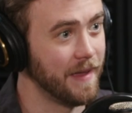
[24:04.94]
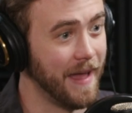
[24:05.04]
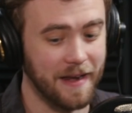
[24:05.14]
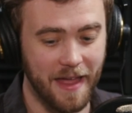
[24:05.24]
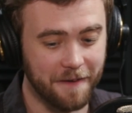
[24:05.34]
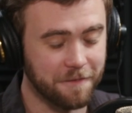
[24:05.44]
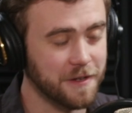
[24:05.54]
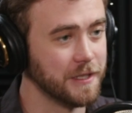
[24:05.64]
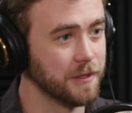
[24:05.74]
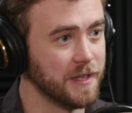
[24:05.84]
And
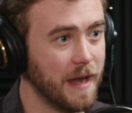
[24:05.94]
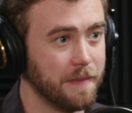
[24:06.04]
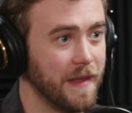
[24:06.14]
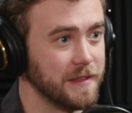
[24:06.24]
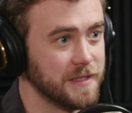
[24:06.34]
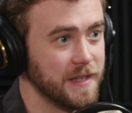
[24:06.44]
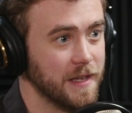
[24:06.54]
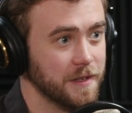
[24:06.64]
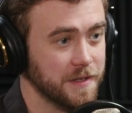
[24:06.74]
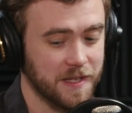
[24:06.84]
every single time that
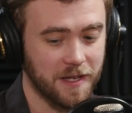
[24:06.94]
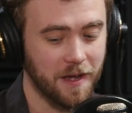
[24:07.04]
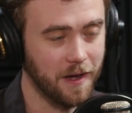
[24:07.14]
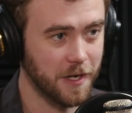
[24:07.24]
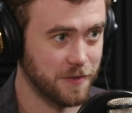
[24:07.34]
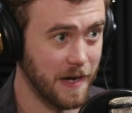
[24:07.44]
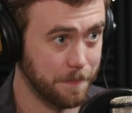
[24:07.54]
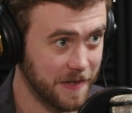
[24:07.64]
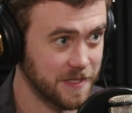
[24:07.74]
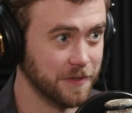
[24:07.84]
sells, the
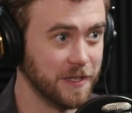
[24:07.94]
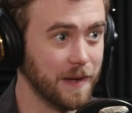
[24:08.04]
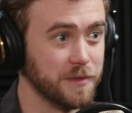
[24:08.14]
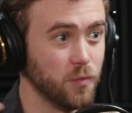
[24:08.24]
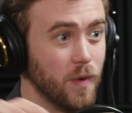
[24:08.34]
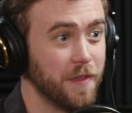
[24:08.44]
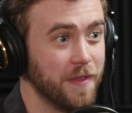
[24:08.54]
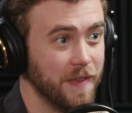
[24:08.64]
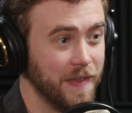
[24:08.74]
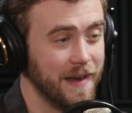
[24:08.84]
contract basically comes
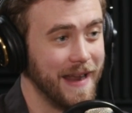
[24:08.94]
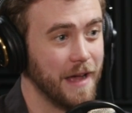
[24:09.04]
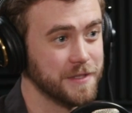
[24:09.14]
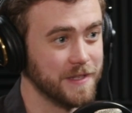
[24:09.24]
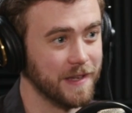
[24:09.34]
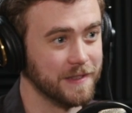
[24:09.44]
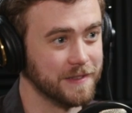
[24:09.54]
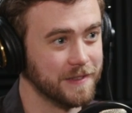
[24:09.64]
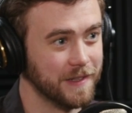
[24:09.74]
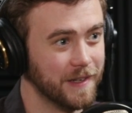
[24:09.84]
with it that now
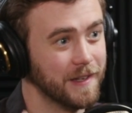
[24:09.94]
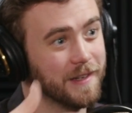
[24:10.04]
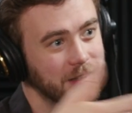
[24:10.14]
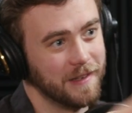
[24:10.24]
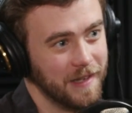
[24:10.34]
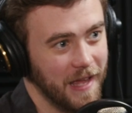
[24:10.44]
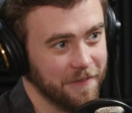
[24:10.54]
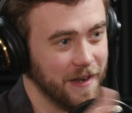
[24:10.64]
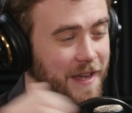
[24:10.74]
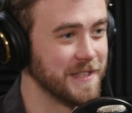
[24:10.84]
says
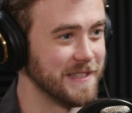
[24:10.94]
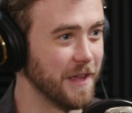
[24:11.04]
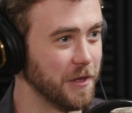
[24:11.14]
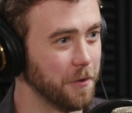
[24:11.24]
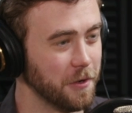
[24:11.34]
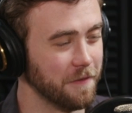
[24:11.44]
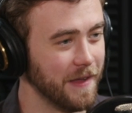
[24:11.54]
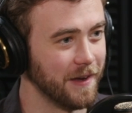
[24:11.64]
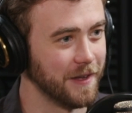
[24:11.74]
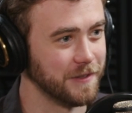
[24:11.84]
Evan Hesse is now the owner of
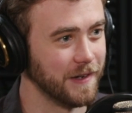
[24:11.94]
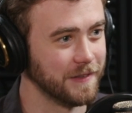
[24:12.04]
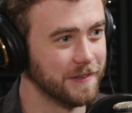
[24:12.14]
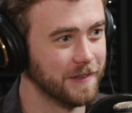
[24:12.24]
that contract.